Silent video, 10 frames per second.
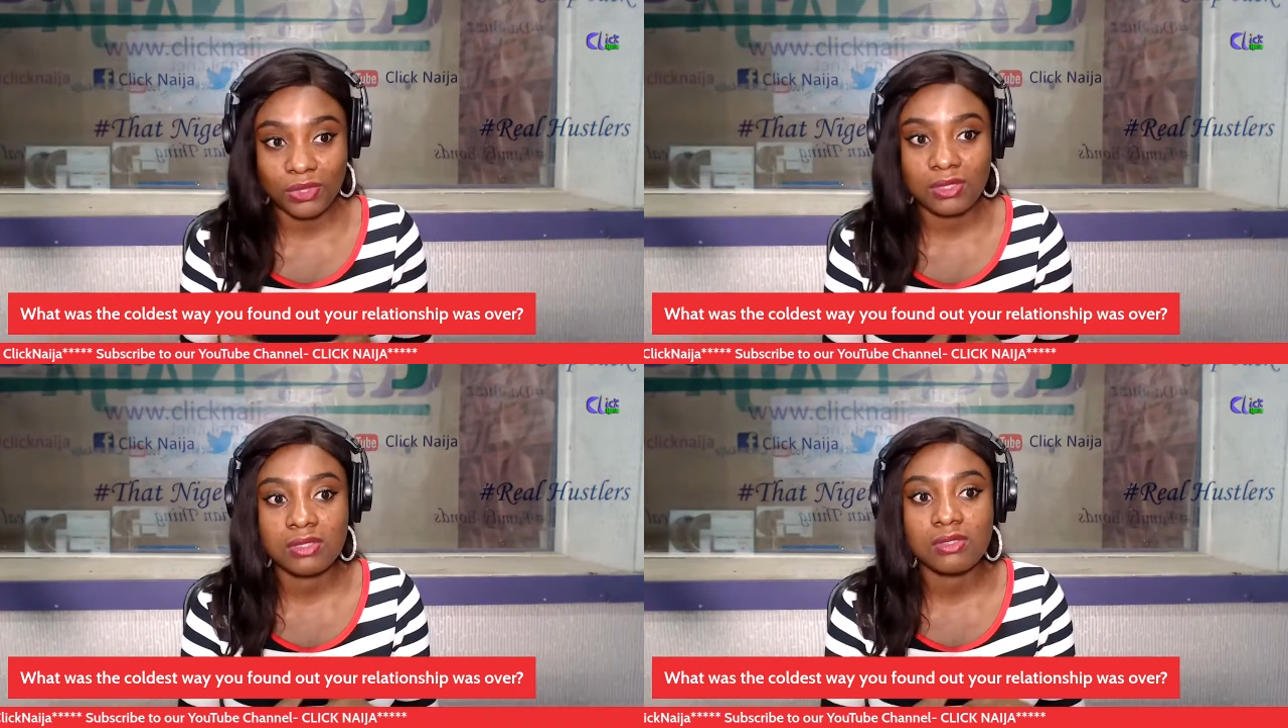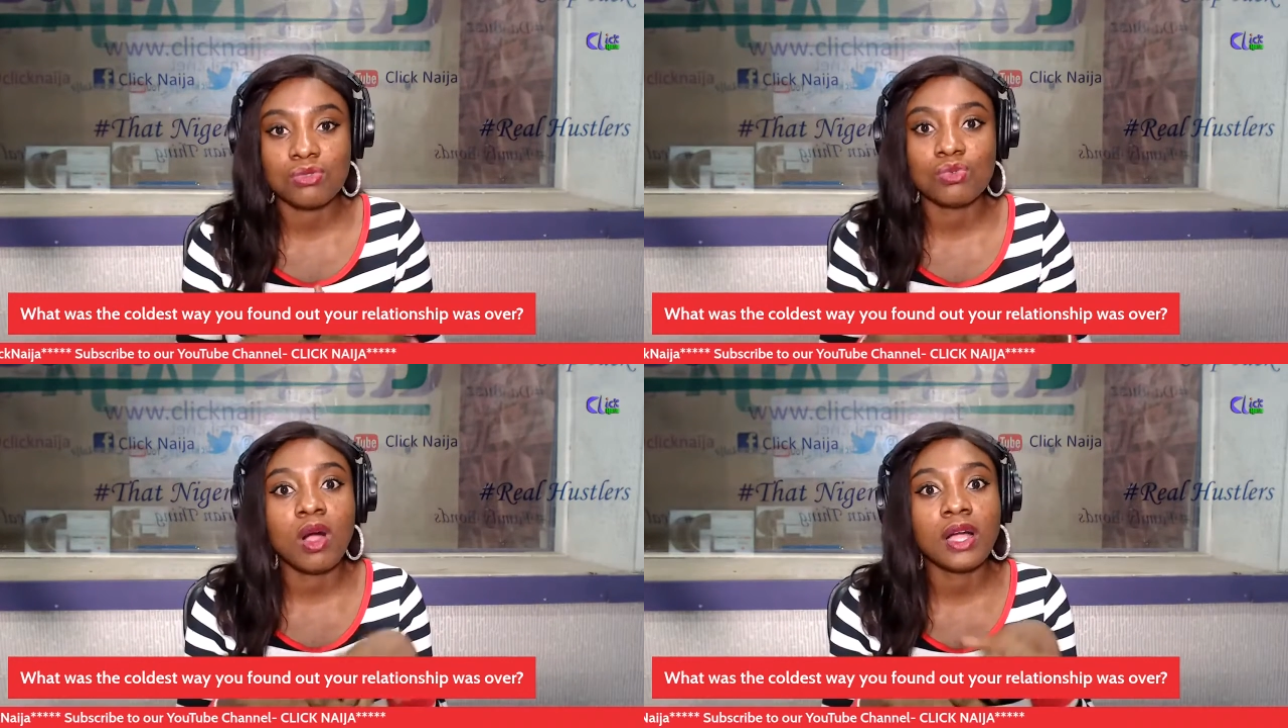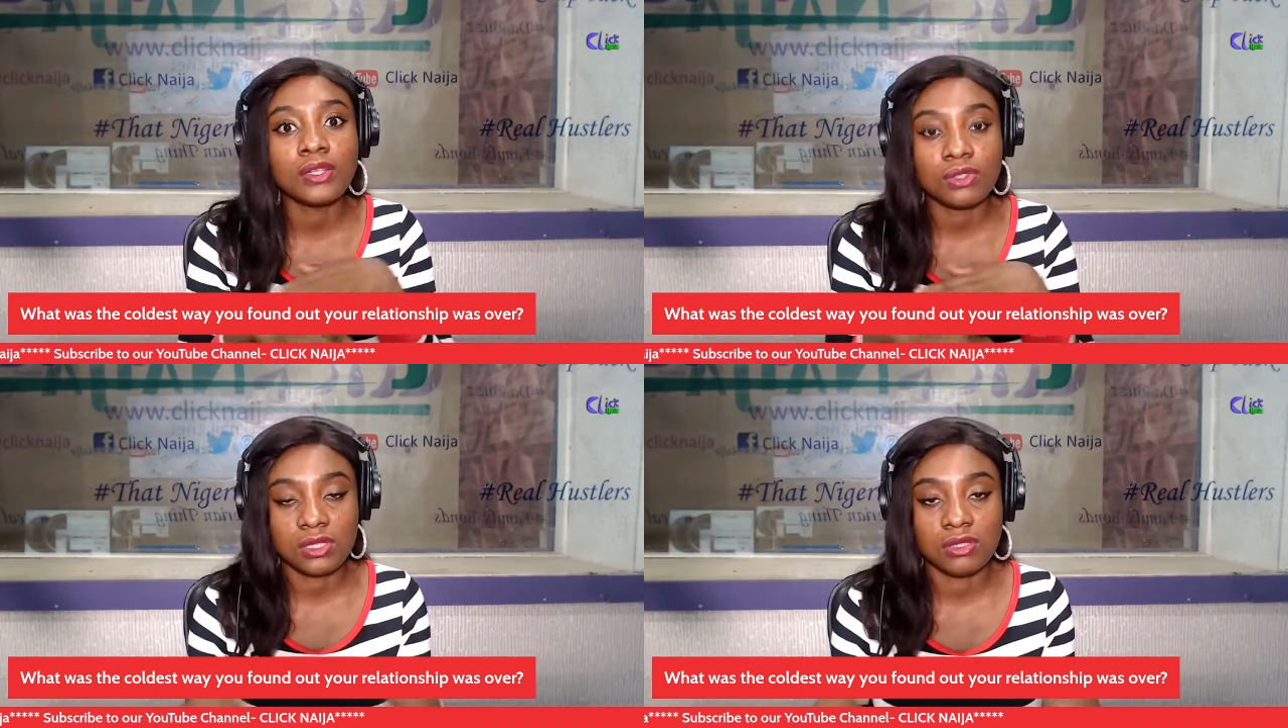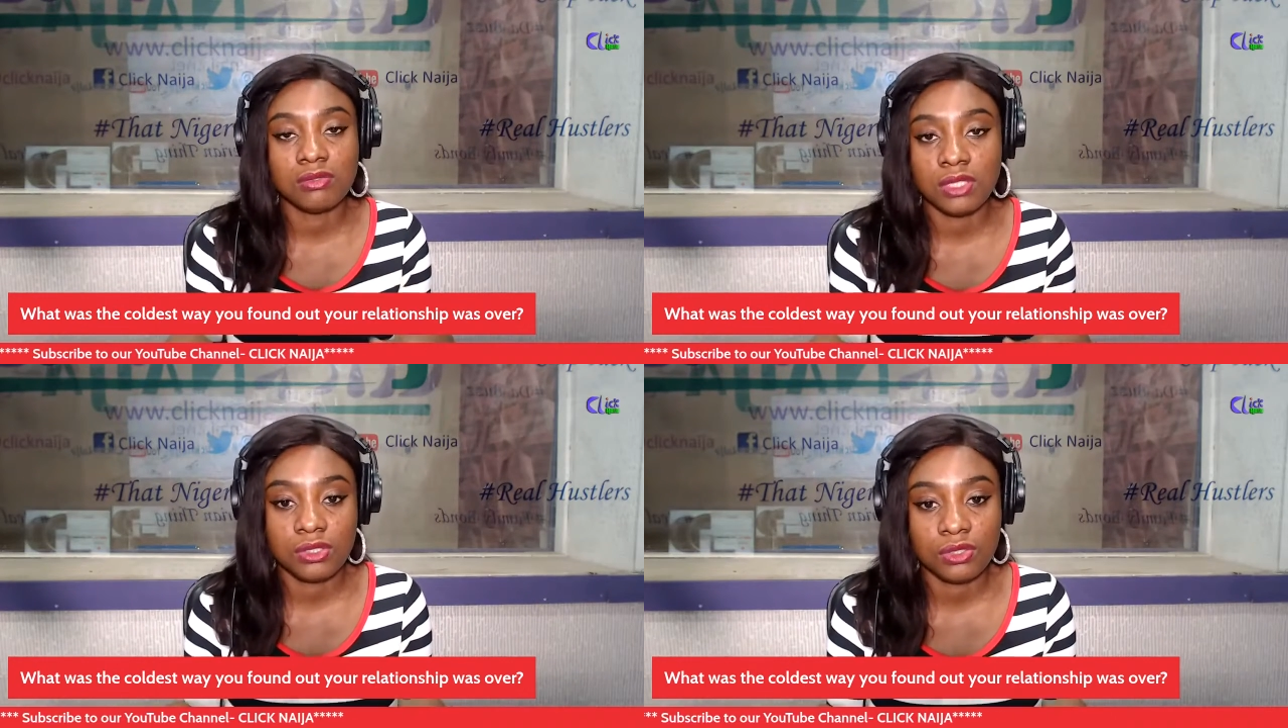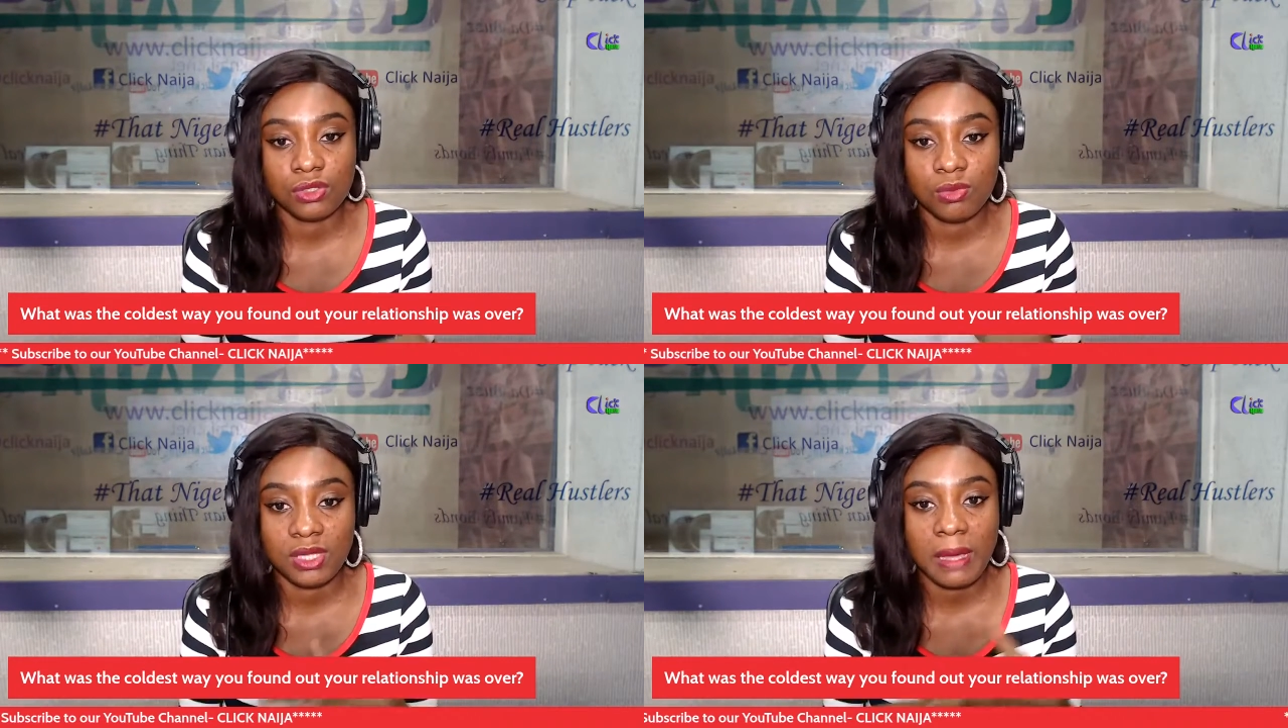but you are not in a
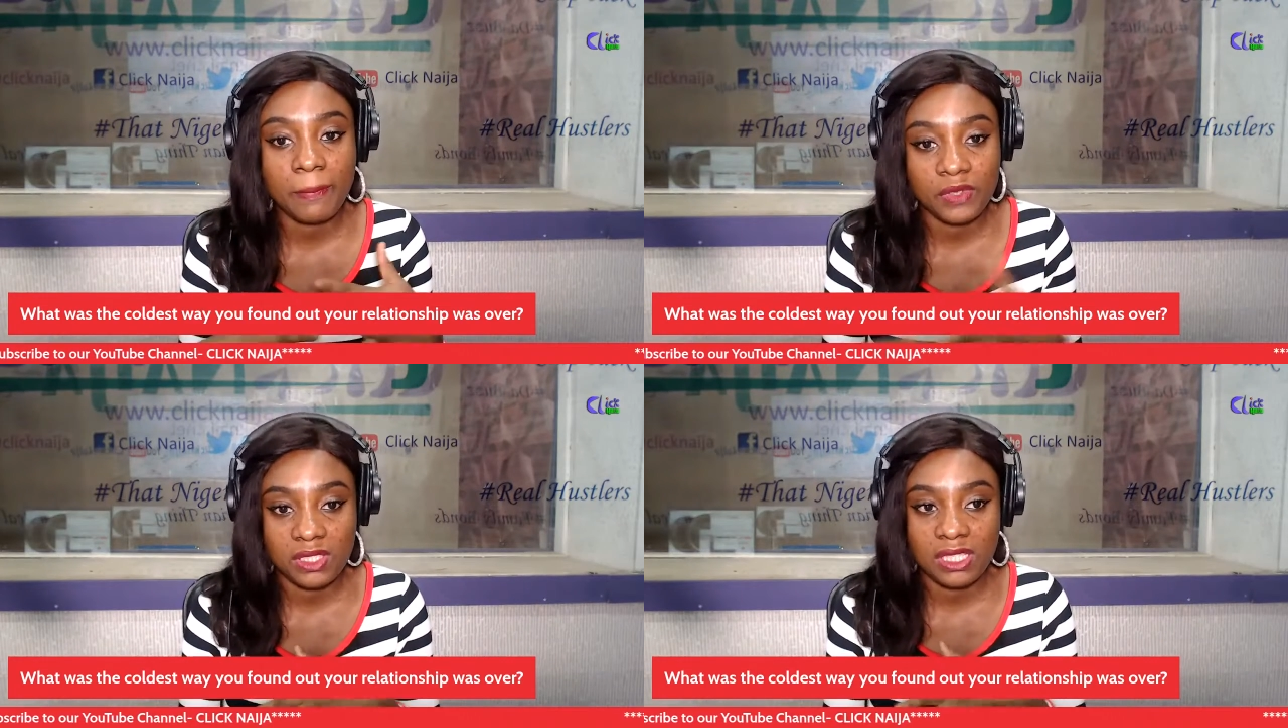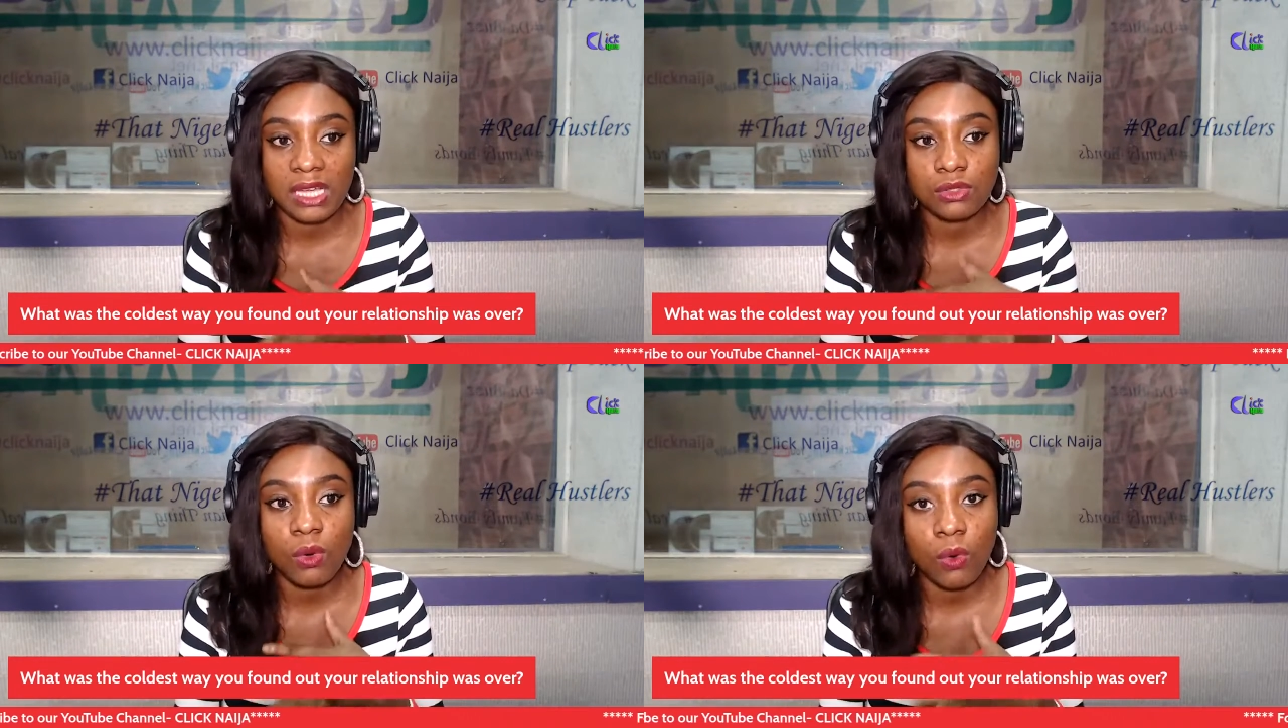relationship with that person at